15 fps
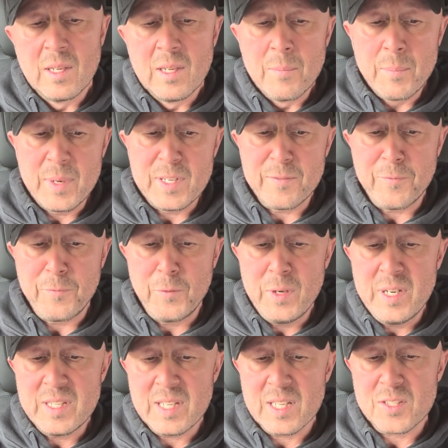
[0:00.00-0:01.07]
but his free
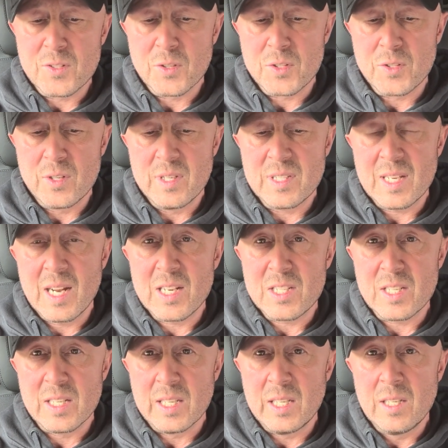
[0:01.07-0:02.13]
testosterone is
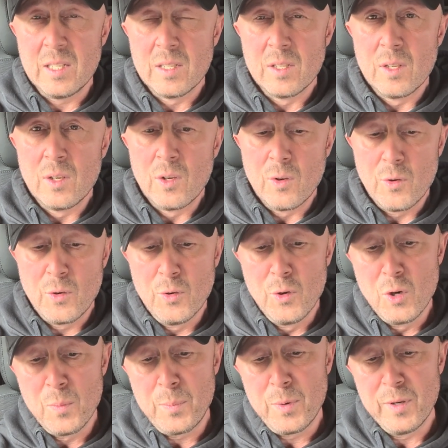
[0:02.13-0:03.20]
actually
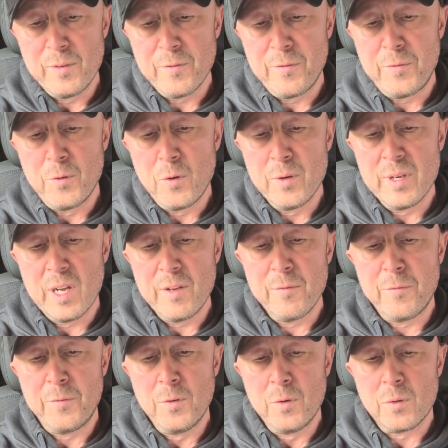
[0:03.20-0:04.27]

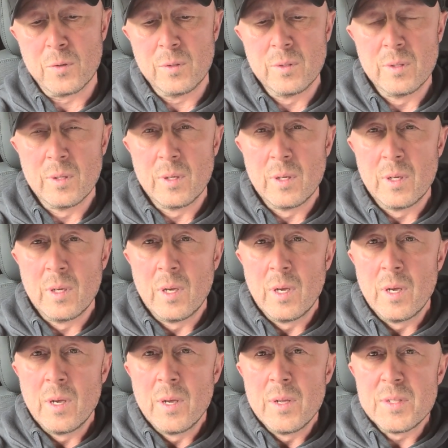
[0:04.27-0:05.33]
0.494.
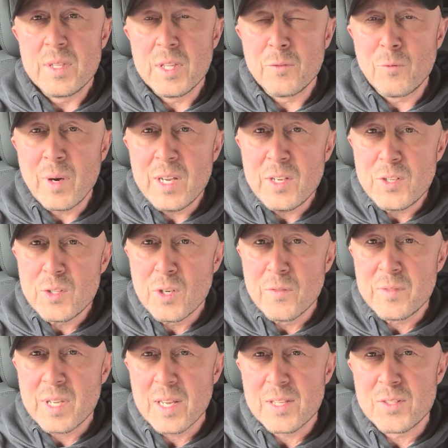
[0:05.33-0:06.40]
So the ratio of
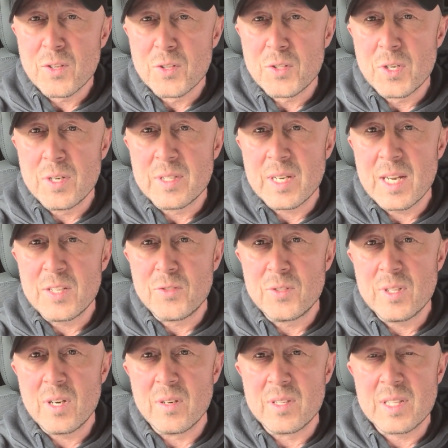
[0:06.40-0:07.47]
testosterone to
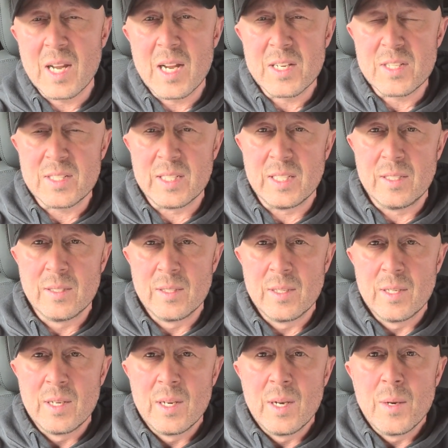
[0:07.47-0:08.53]
estradiol is actually
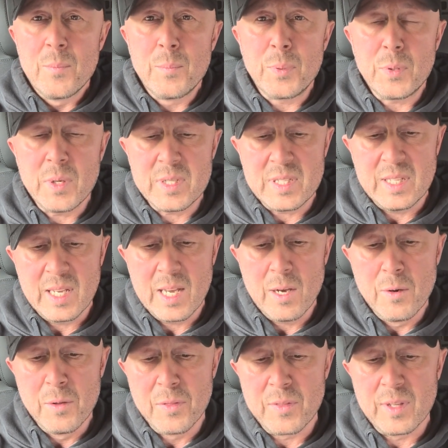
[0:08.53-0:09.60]
pretty
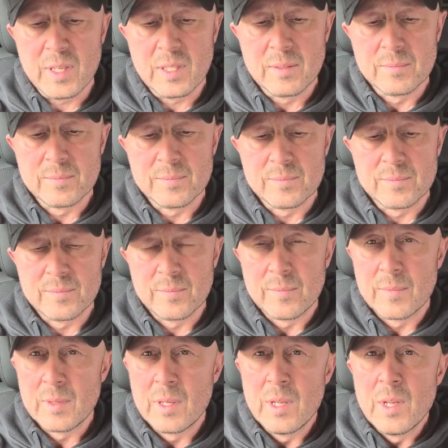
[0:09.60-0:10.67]
healthy.
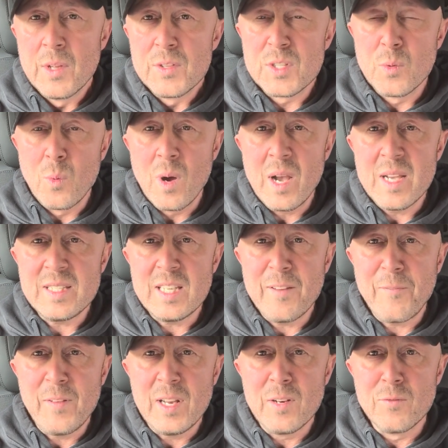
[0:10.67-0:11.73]
So why is he
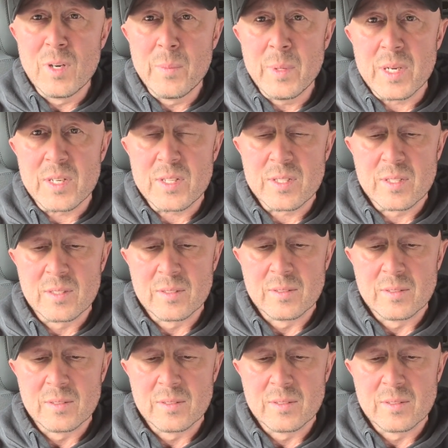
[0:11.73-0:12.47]
feeling rubbish?